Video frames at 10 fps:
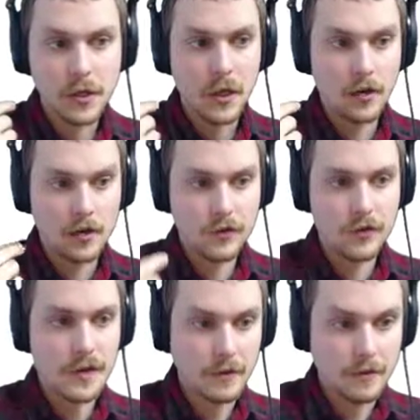uh, just
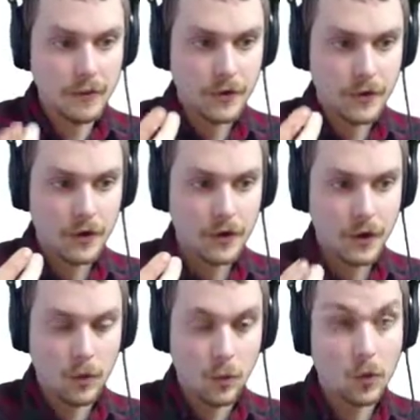saved
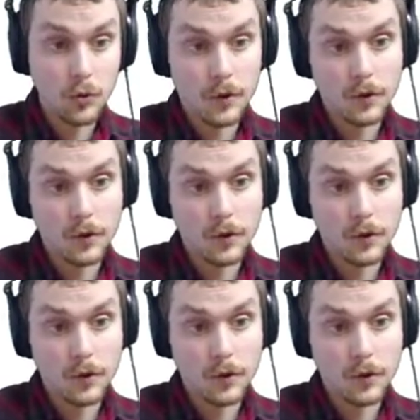uh, locally.